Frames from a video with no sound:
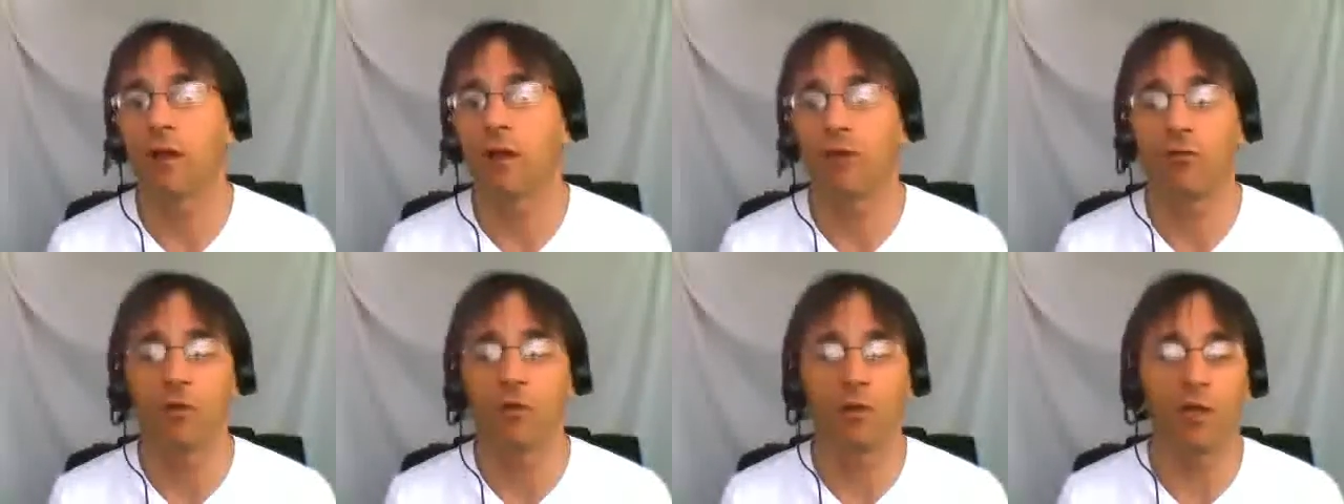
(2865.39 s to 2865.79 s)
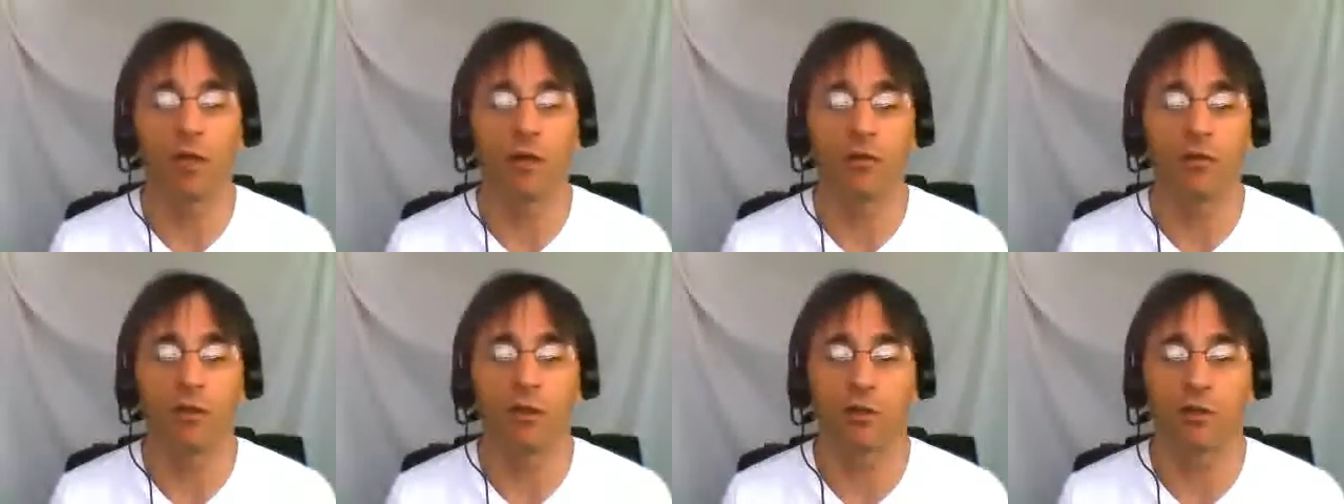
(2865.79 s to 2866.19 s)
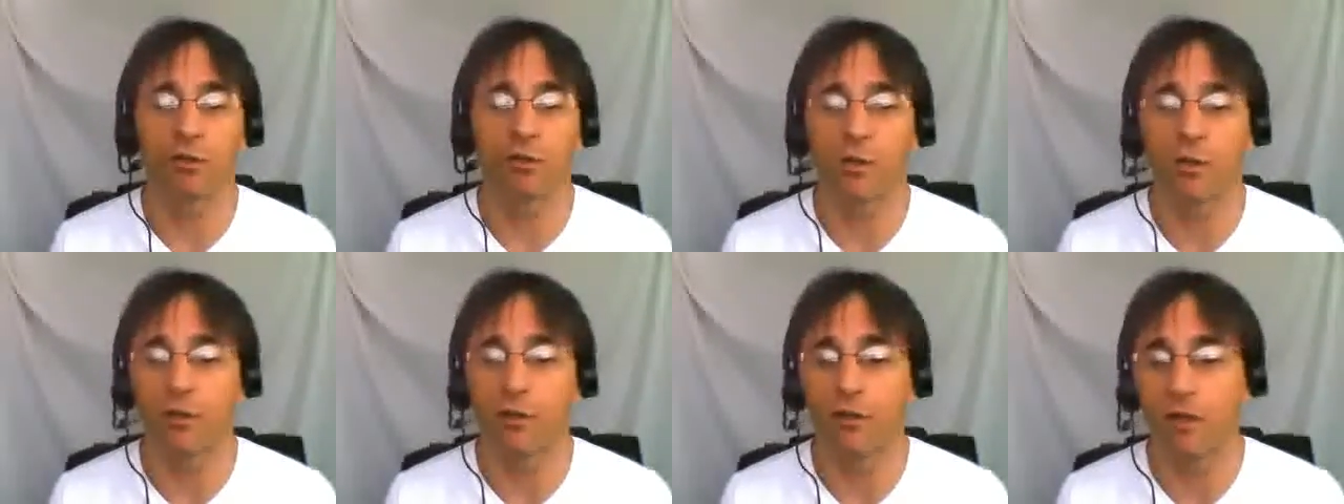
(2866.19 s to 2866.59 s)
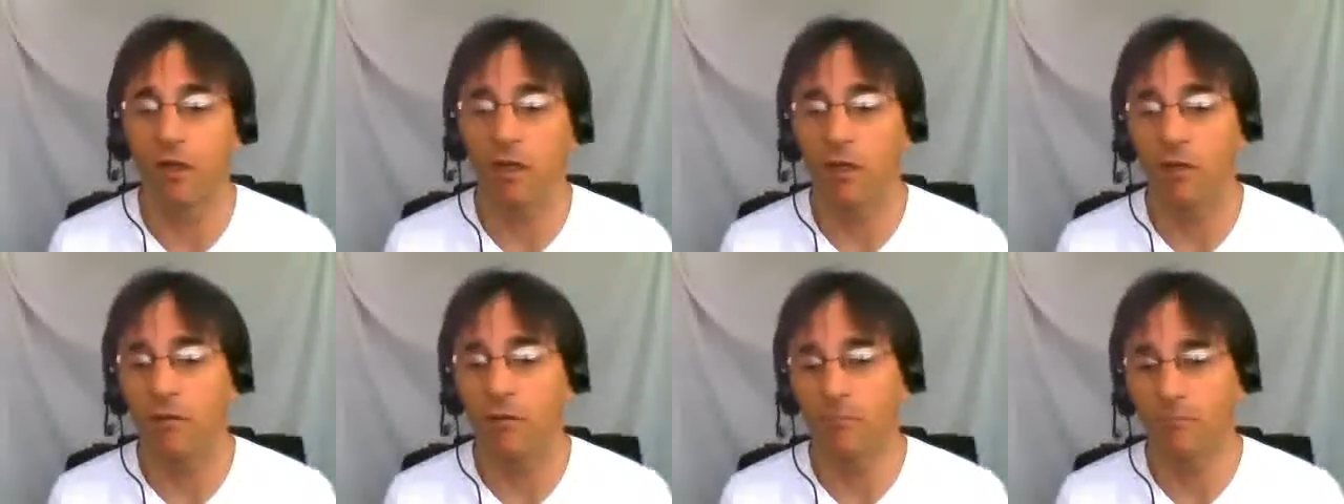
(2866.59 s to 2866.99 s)
You can get in touch with
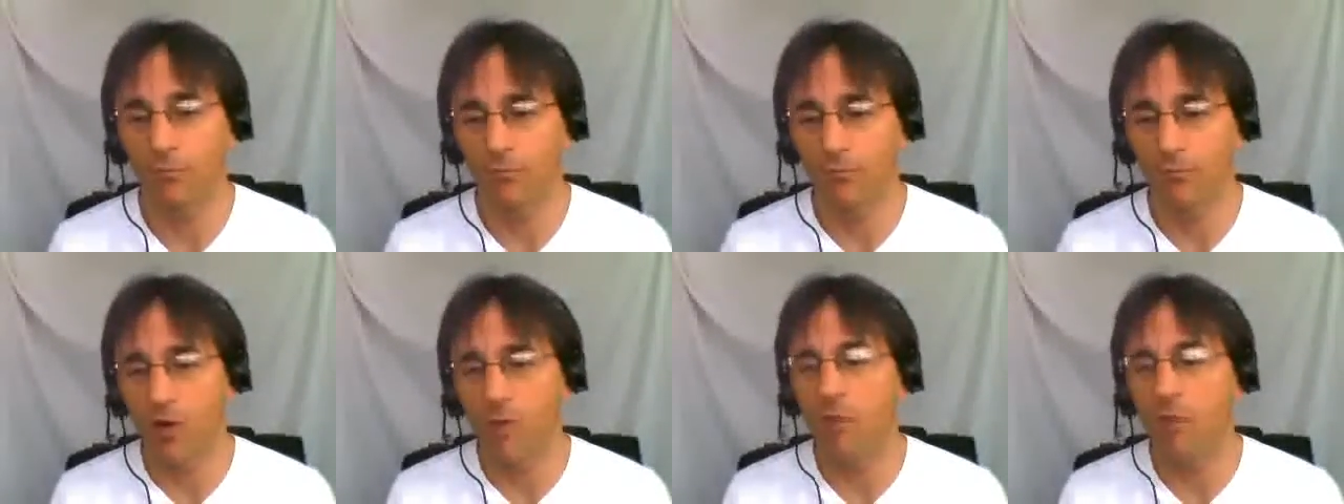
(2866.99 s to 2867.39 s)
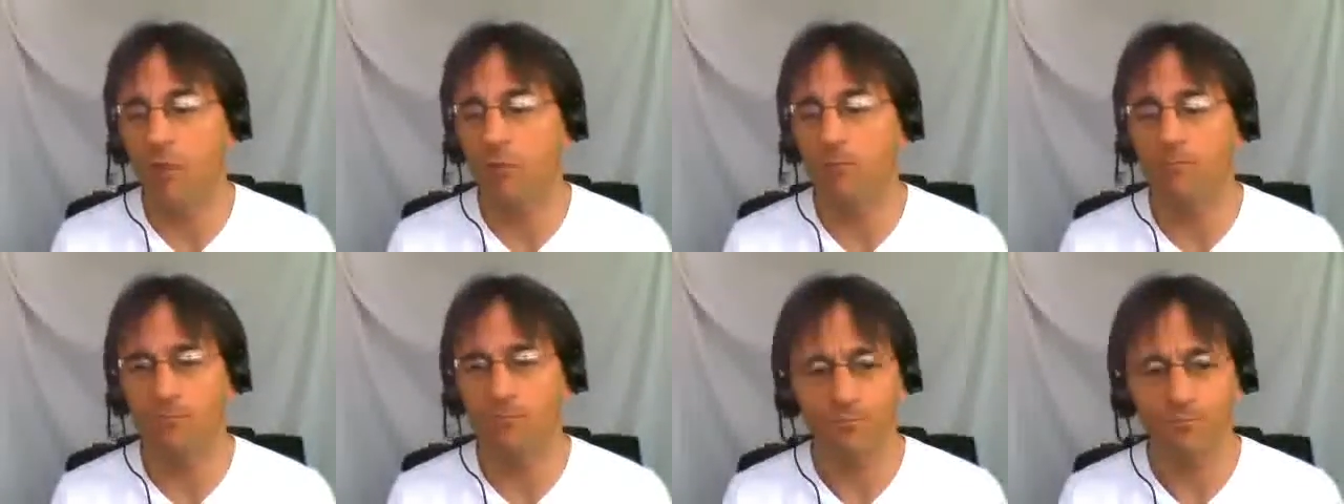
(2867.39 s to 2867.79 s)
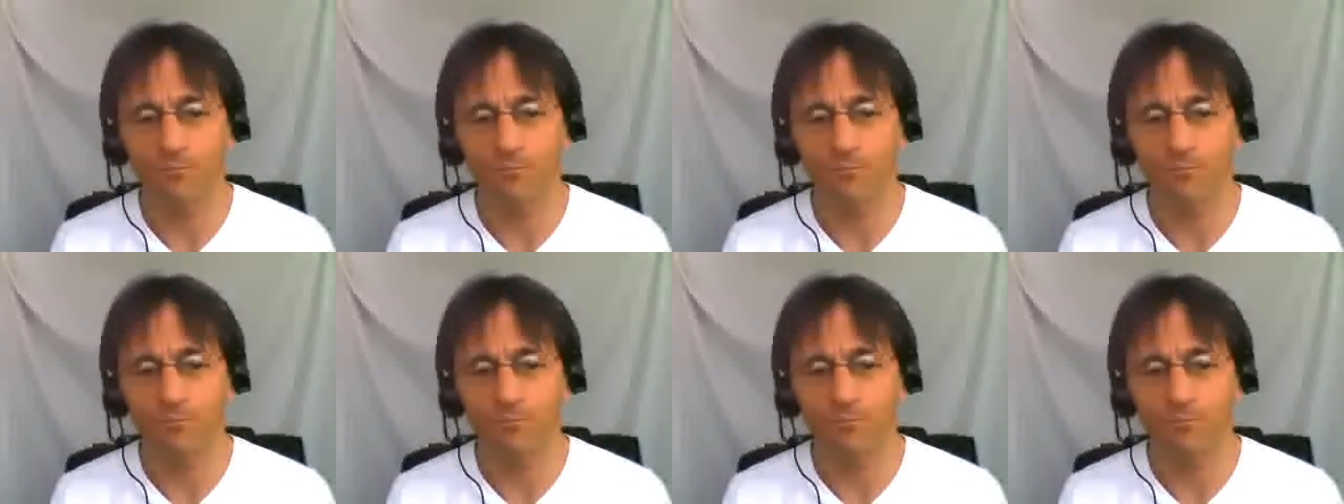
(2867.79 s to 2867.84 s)
Ian Freeman